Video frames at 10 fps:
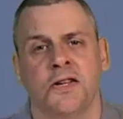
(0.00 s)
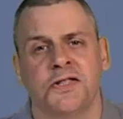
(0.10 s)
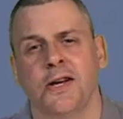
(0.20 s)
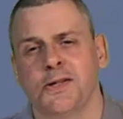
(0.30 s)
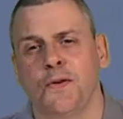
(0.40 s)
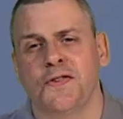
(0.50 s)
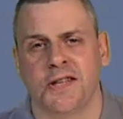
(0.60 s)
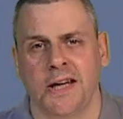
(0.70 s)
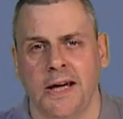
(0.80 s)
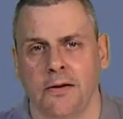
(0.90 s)
So as we've
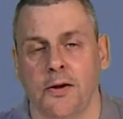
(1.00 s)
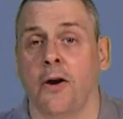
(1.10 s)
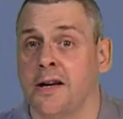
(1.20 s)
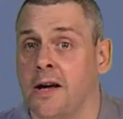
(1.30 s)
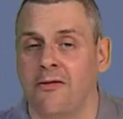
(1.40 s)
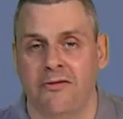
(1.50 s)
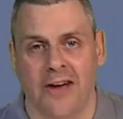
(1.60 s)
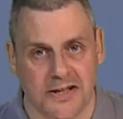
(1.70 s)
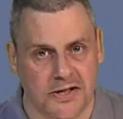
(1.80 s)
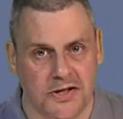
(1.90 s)
seen, there are
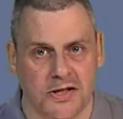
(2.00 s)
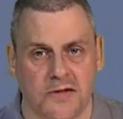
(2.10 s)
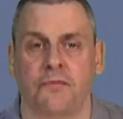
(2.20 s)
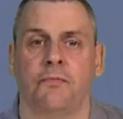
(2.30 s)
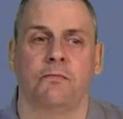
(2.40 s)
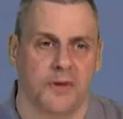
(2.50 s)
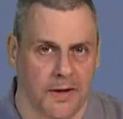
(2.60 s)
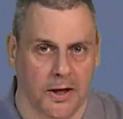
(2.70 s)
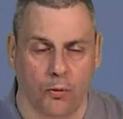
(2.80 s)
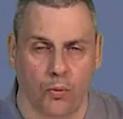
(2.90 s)
advantages to
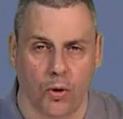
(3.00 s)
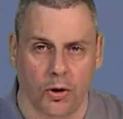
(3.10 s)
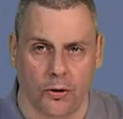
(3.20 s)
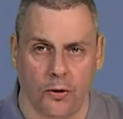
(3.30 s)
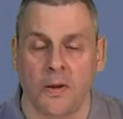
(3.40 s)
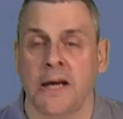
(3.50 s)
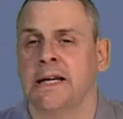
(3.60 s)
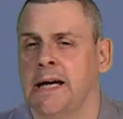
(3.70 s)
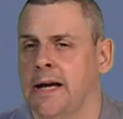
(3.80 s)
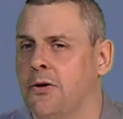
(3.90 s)
be in a work group
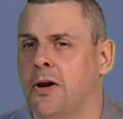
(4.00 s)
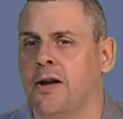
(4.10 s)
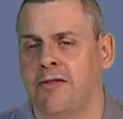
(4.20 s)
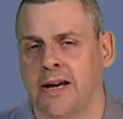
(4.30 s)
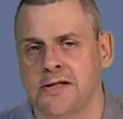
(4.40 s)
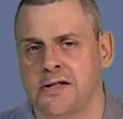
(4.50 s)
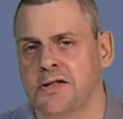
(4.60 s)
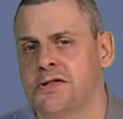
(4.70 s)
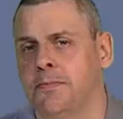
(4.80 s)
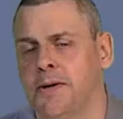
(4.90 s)
and there are
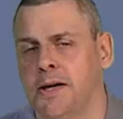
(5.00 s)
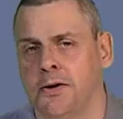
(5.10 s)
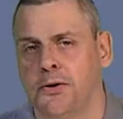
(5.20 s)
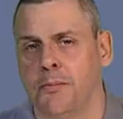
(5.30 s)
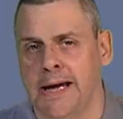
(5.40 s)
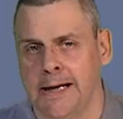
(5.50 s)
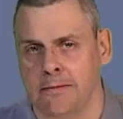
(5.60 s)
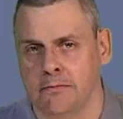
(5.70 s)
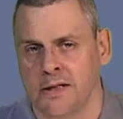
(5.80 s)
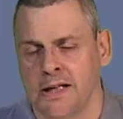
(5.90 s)
advantages to be in a
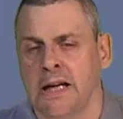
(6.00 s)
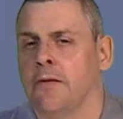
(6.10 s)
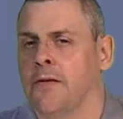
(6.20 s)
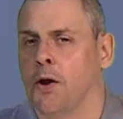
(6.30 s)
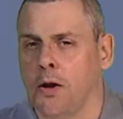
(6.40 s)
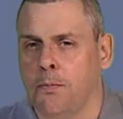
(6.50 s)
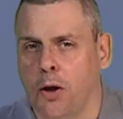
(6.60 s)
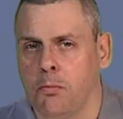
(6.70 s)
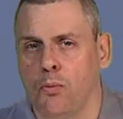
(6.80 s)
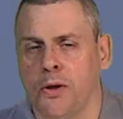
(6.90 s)
domain. The only
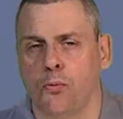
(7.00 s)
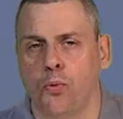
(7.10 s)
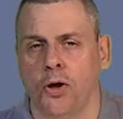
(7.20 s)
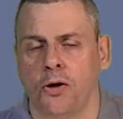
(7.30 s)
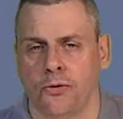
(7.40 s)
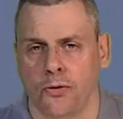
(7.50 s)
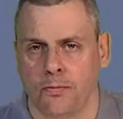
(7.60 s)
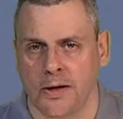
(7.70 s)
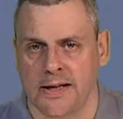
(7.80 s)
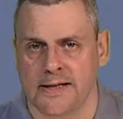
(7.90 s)
problem with a work
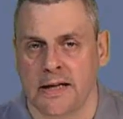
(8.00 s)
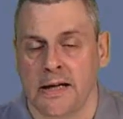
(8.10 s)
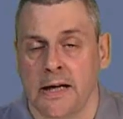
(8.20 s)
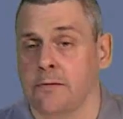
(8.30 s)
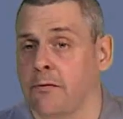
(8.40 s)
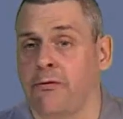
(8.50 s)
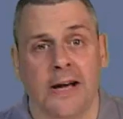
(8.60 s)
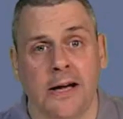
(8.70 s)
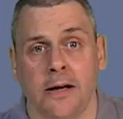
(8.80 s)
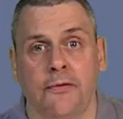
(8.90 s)
group is it's
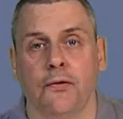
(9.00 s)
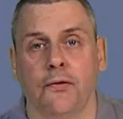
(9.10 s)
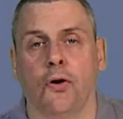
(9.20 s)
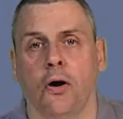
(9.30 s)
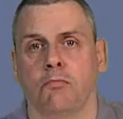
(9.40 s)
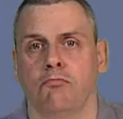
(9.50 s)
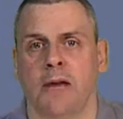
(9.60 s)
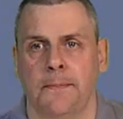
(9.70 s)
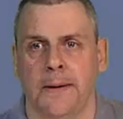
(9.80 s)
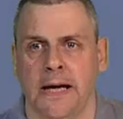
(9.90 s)
fine if you've got
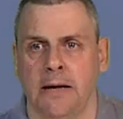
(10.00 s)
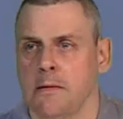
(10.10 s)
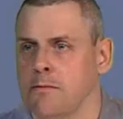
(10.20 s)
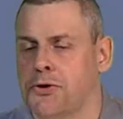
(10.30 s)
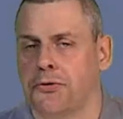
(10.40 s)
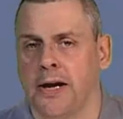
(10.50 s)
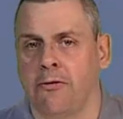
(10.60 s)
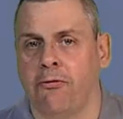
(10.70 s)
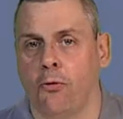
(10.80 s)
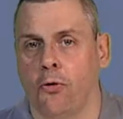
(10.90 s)
maybe 3
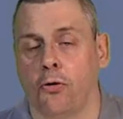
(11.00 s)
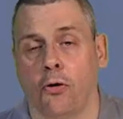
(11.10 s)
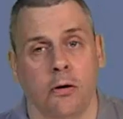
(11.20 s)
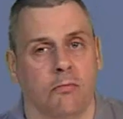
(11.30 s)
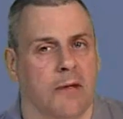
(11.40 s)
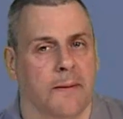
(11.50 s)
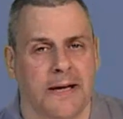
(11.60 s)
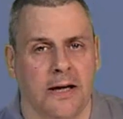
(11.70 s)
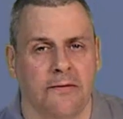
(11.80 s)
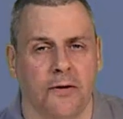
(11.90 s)
or 4 or
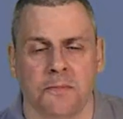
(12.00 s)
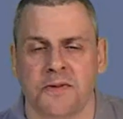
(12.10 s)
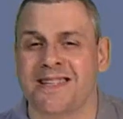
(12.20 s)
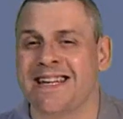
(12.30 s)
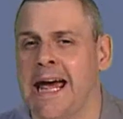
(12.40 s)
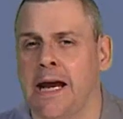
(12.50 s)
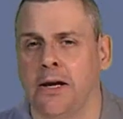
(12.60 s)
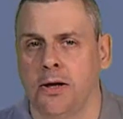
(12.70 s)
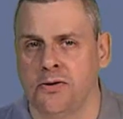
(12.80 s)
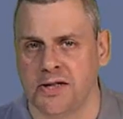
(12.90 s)
maybe even up to
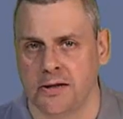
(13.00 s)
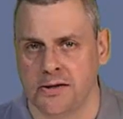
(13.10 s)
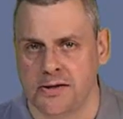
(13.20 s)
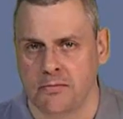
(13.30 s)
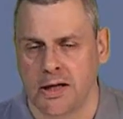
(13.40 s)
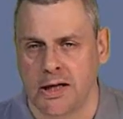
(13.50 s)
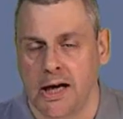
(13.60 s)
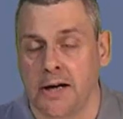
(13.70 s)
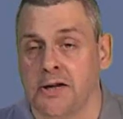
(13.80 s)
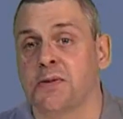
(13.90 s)
10 users.
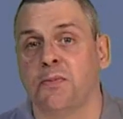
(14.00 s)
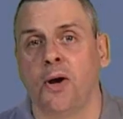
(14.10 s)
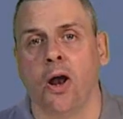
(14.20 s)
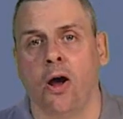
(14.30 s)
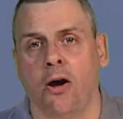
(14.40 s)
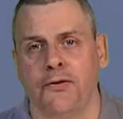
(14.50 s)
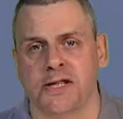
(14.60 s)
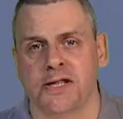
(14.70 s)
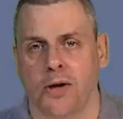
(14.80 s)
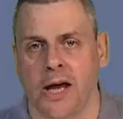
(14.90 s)
In a small
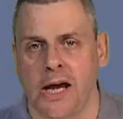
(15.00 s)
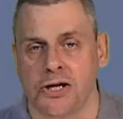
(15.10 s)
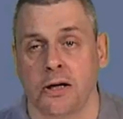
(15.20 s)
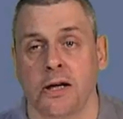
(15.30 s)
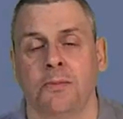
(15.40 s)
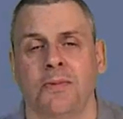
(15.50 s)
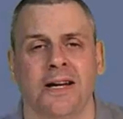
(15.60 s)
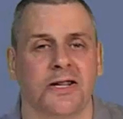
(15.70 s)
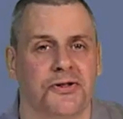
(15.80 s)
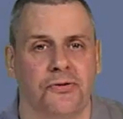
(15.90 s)
office location, it can be
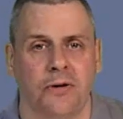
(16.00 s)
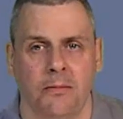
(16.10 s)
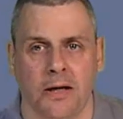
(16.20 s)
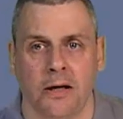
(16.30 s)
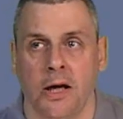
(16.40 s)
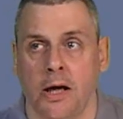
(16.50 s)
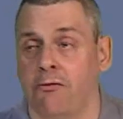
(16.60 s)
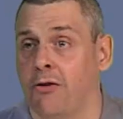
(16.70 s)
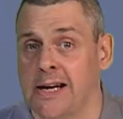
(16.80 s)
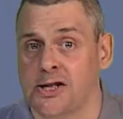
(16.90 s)
extremely
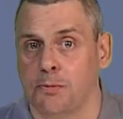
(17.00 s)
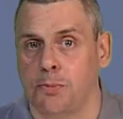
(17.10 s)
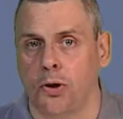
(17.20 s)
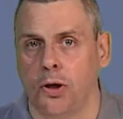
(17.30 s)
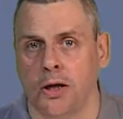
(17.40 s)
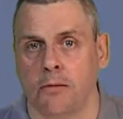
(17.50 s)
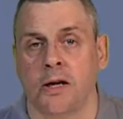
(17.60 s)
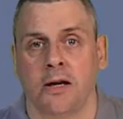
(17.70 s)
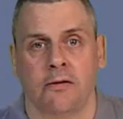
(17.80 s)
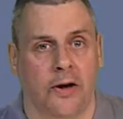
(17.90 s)
flexible and
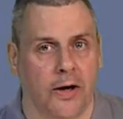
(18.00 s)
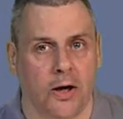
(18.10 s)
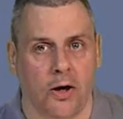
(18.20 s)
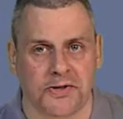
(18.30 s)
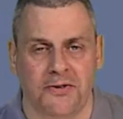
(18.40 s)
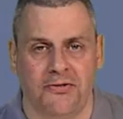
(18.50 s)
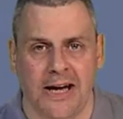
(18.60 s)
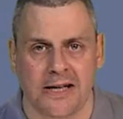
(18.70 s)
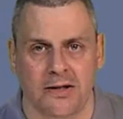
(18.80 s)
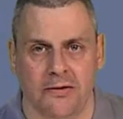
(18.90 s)
very cost
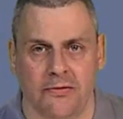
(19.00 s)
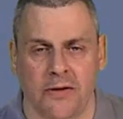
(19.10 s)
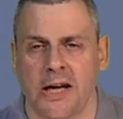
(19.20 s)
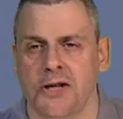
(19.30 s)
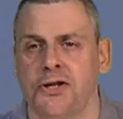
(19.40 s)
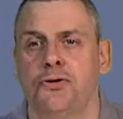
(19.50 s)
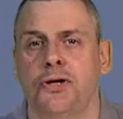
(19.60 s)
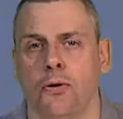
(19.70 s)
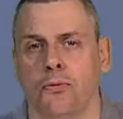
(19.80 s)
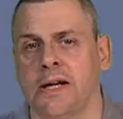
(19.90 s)
effective, as you
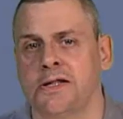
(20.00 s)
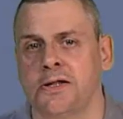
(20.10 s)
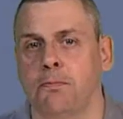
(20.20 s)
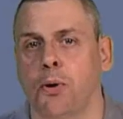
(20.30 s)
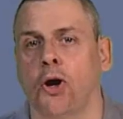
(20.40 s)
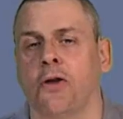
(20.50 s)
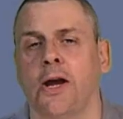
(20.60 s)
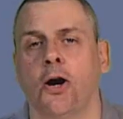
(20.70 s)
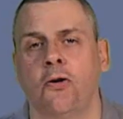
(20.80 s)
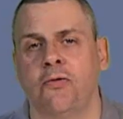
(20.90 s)
don't need to deploy
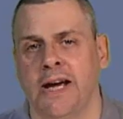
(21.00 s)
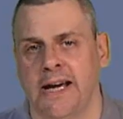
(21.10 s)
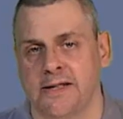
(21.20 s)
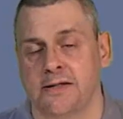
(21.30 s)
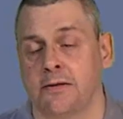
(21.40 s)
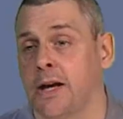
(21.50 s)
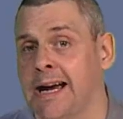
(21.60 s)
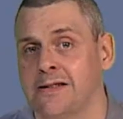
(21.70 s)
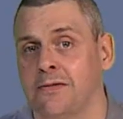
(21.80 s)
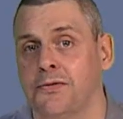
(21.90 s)
the overheads that
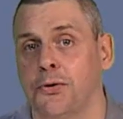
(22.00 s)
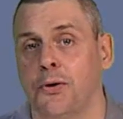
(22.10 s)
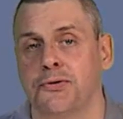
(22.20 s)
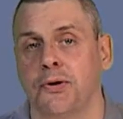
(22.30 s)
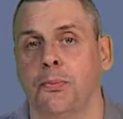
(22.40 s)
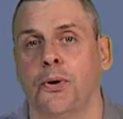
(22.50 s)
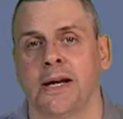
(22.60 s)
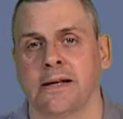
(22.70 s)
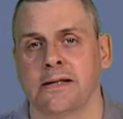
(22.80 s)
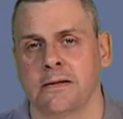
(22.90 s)
Active Directory
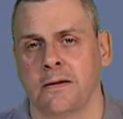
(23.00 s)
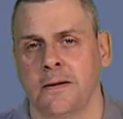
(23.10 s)
brings.